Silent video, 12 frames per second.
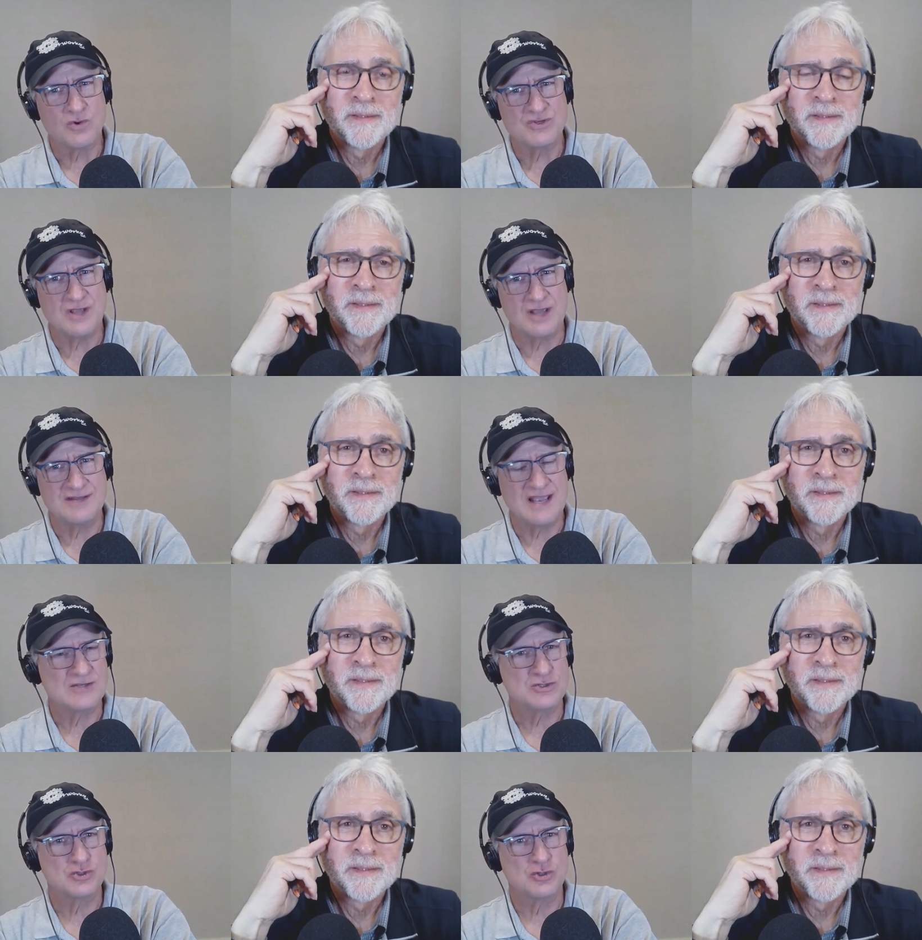Speaker 1: of course, a
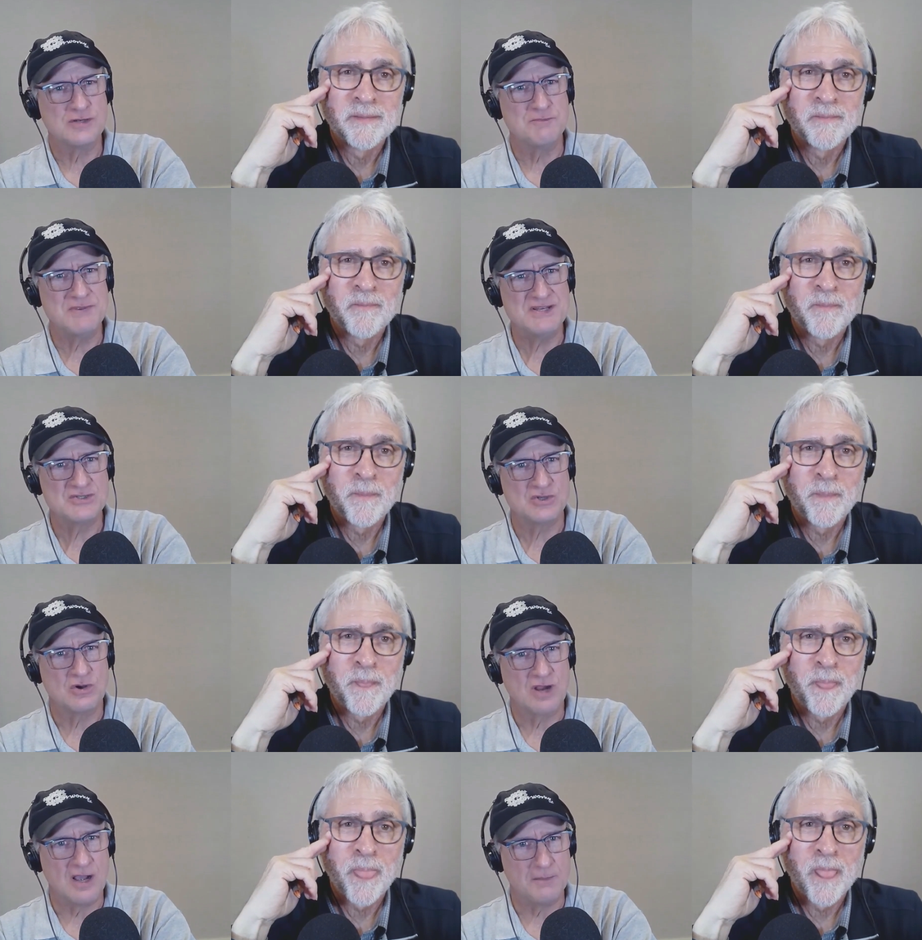text shouldn't be
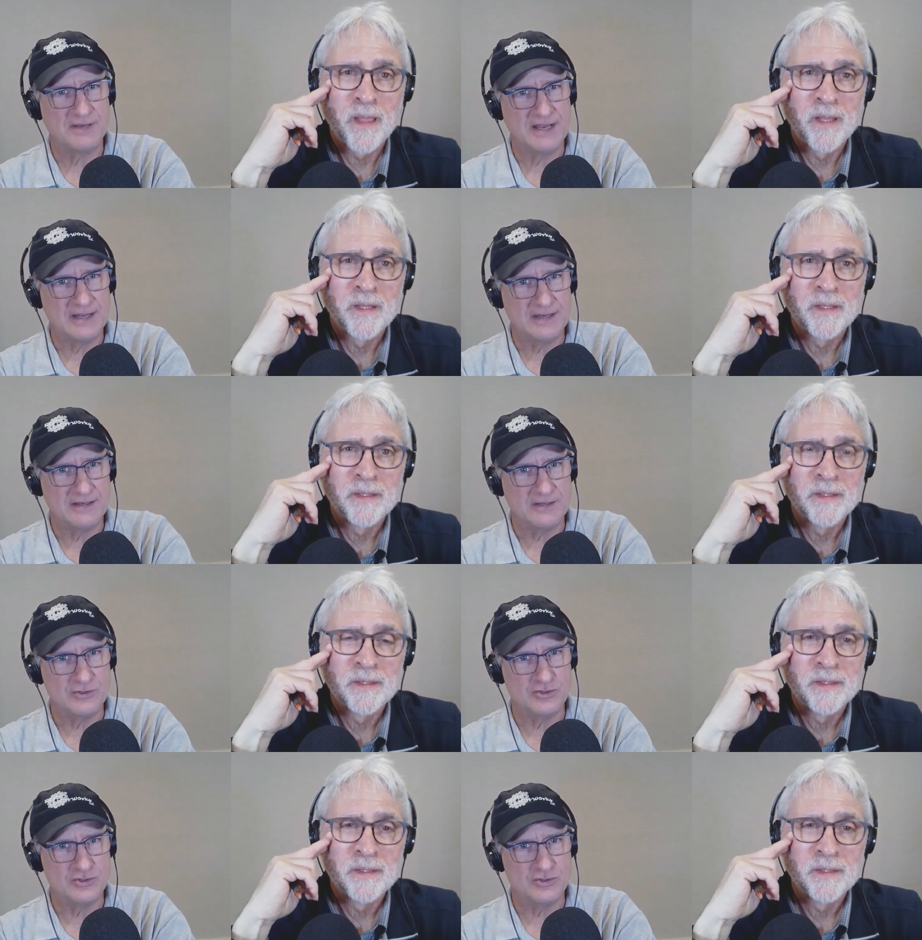so complicated.